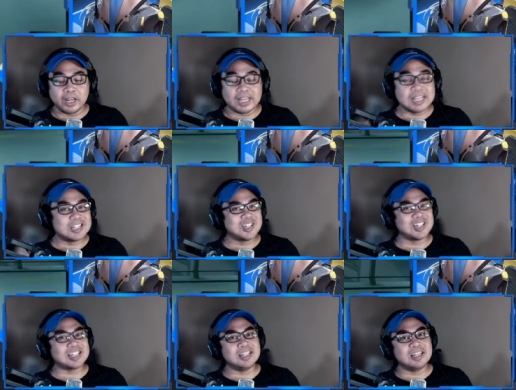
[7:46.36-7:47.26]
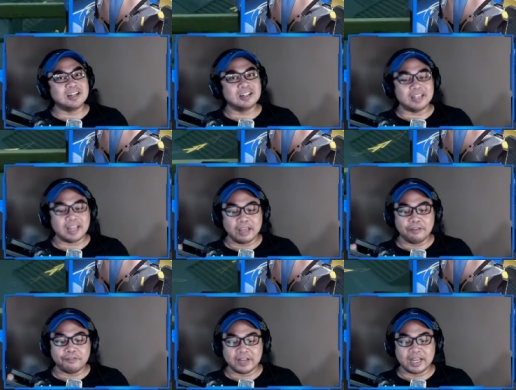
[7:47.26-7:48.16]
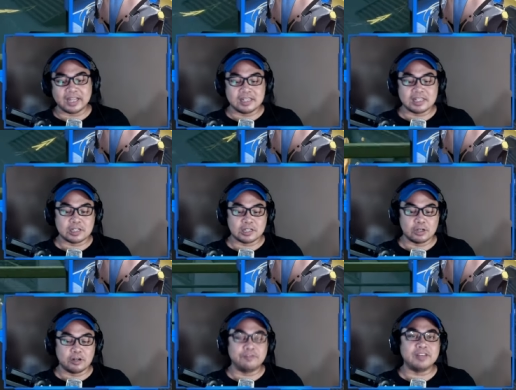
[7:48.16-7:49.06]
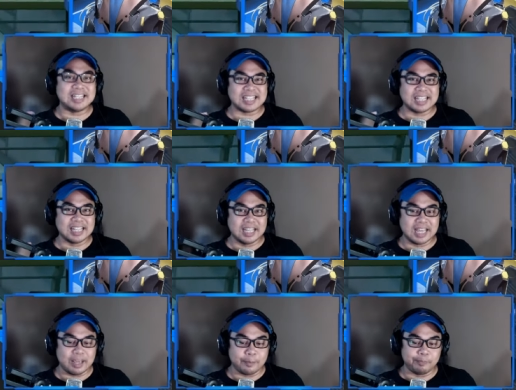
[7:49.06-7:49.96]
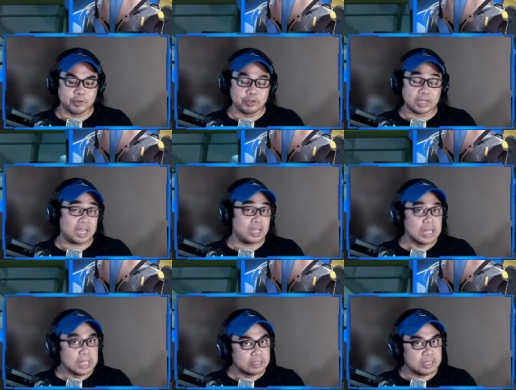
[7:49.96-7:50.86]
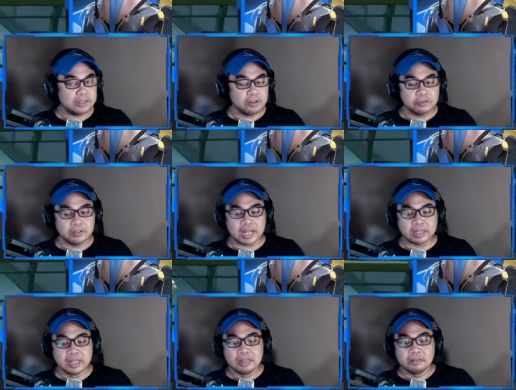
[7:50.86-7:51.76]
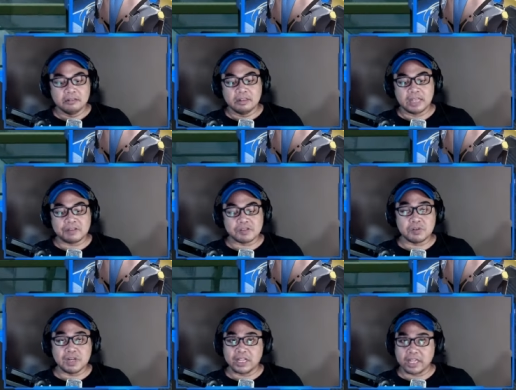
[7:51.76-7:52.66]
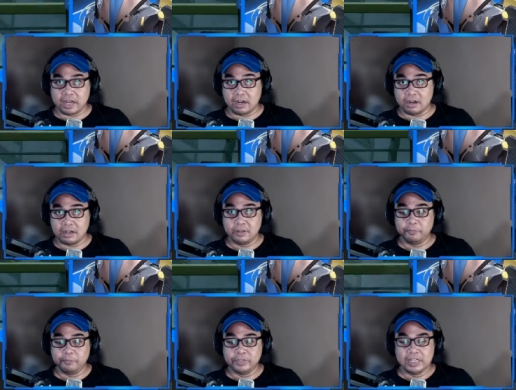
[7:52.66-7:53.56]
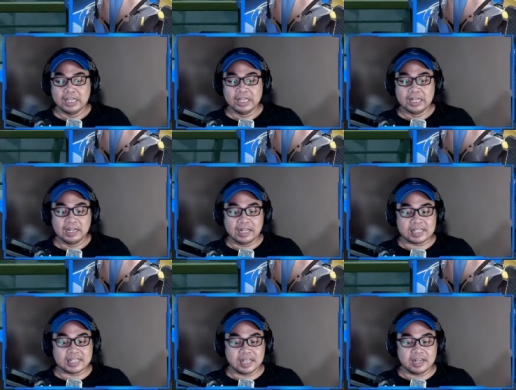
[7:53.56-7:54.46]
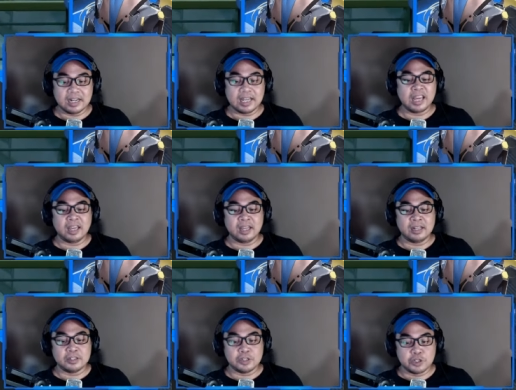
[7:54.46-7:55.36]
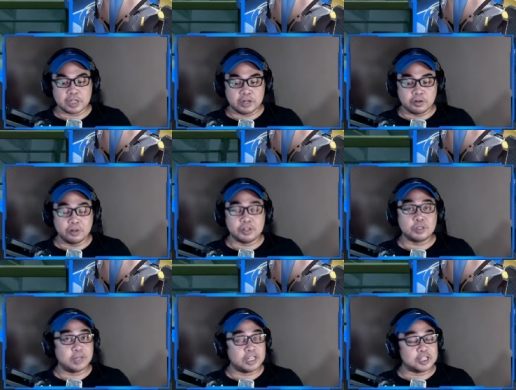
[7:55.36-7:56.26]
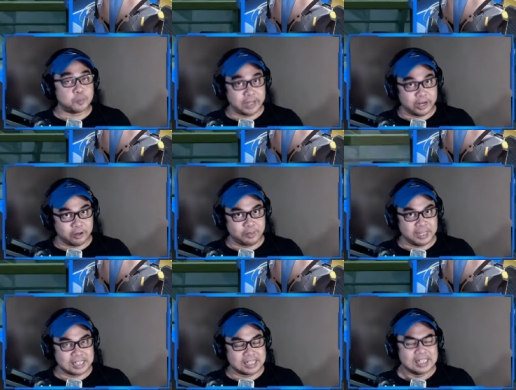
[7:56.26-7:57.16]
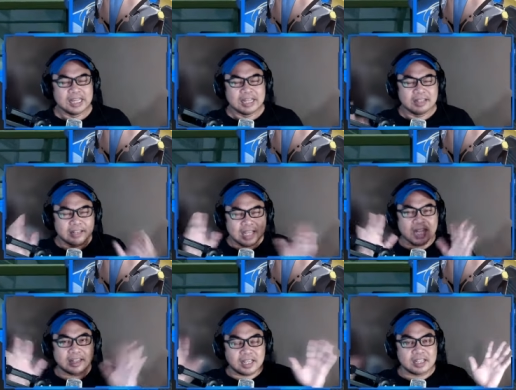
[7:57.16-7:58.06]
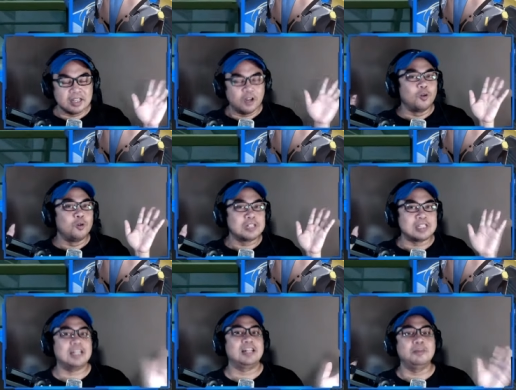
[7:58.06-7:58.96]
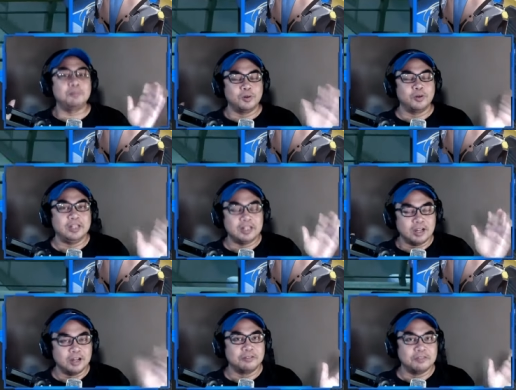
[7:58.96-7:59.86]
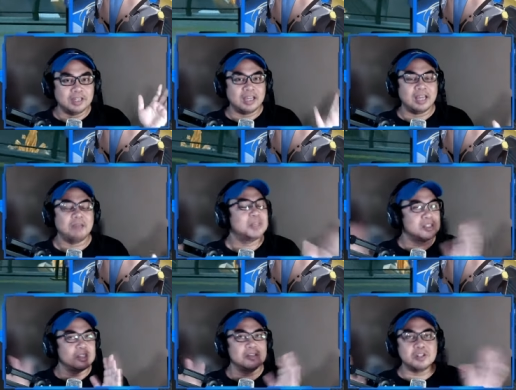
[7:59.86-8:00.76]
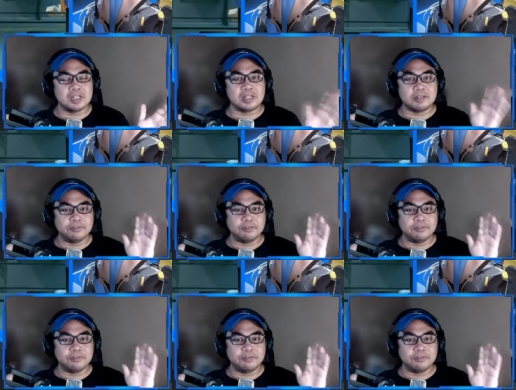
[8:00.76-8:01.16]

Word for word: is just not a fan service game okay take note of that the devs really care listen and generous to its player base that is the whole selling point of the game. It's not just